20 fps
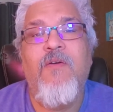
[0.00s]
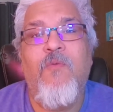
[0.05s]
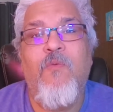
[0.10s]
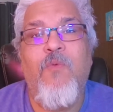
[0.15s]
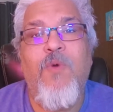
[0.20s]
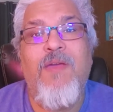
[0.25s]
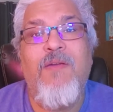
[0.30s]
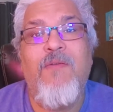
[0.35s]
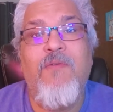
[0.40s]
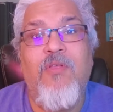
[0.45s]

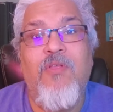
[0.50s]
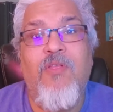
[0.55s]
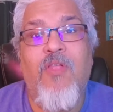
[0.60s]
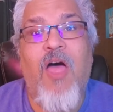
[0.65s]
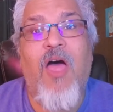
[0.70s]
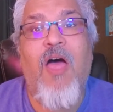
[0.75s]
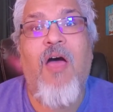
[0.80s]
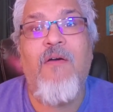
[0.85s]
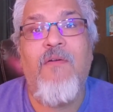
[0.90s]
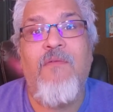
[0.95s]
We
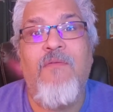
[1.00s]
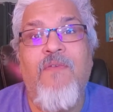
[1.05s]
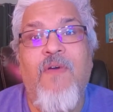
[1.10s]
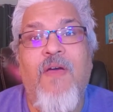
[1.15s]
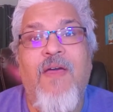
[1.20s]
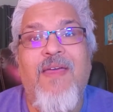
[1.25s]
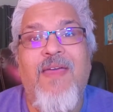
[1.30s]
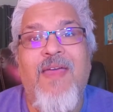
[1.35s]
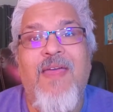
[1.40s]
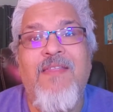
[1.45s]
love
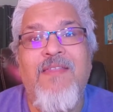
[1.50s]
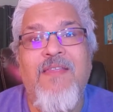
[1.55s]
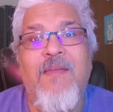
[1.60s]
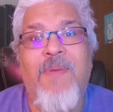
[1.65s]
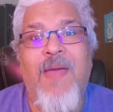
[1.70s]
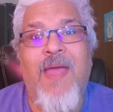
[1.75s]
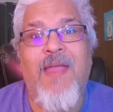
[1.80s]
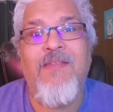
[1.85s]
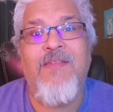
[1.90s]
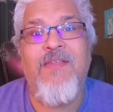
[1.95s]

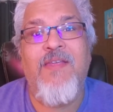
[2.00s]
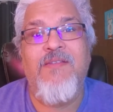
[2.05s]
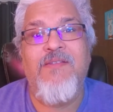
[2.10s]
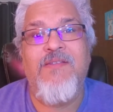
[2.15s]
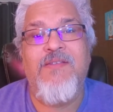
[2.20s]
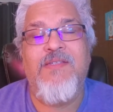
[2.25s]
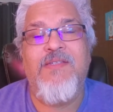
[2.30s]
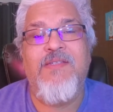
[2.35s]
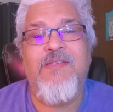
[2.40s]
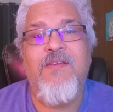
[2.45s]

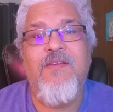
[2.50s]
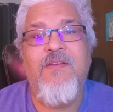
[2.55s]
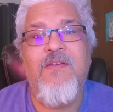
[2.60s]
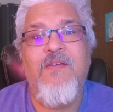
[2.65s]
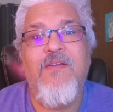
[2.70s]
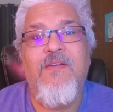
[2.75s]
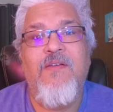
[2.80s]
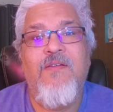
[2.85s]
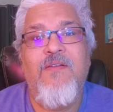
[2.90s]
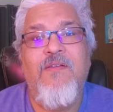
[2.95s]
independence.
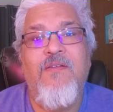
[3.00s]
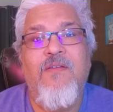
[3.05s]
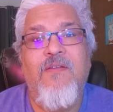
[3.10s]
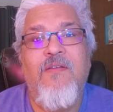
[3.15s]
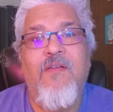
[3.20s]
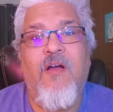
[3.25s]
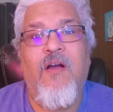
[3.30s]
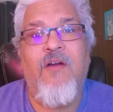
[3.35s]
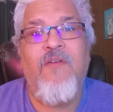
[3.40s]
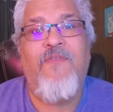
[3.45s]

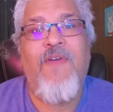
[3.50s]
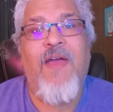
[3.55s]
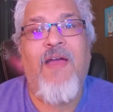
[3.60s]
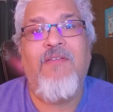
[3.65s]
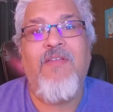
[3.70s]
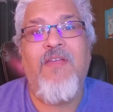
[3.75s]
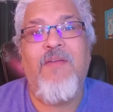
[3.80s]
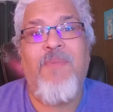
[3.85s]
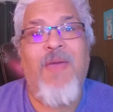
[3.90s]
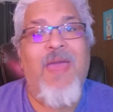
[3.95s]
Our
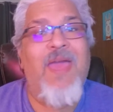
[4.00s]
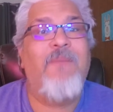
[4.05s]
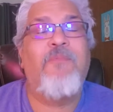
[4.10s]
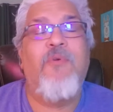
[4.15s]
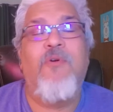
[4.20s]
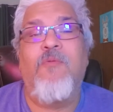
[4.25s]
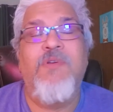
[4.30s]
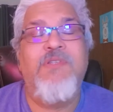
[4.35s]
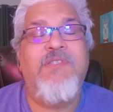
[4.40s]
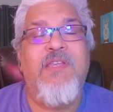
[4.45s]
founding
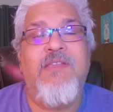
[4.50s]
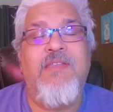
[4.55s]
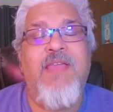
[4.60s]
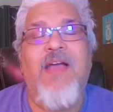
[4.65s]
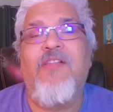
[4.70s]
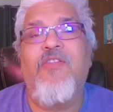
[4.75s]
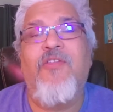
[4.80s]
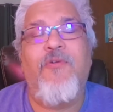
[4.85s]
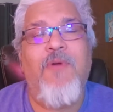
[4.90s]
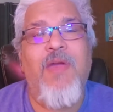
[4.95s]
paper was the
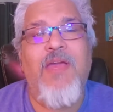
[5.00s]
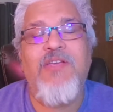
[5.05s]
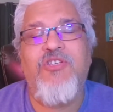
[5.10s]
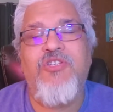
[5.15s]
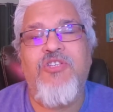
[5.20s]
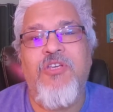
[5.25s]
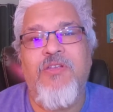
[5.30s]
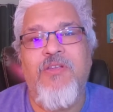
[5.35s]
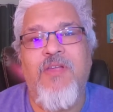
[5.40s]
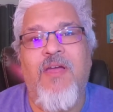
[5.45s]

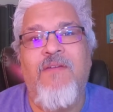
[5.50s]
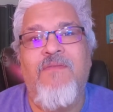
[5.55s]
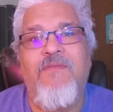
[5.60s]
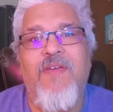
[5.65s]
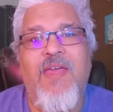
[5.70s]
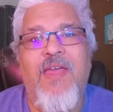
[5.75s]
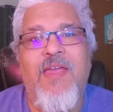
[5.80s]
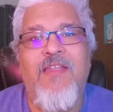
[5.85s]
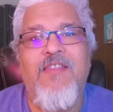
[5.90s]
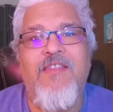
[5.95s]
Declaration of
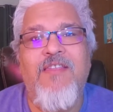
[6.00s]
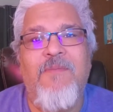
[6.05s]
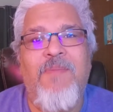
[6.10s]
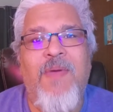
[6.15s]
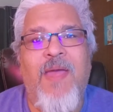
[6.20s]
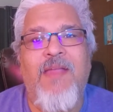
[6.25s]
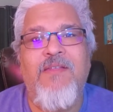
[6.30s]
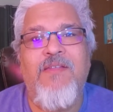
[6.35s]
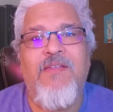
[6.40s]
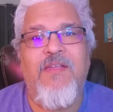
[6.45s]

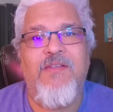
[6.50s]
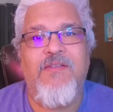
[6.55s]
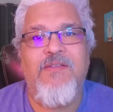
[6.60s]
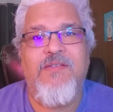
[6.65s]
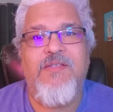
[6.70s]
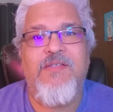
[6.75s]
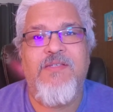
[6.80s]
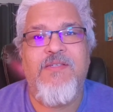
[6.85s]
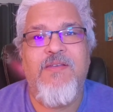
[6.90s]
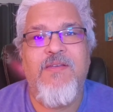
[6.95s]

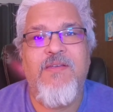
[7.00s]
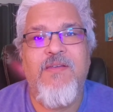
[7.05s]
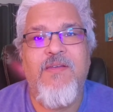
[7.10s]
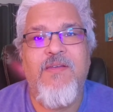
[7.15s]
Independence.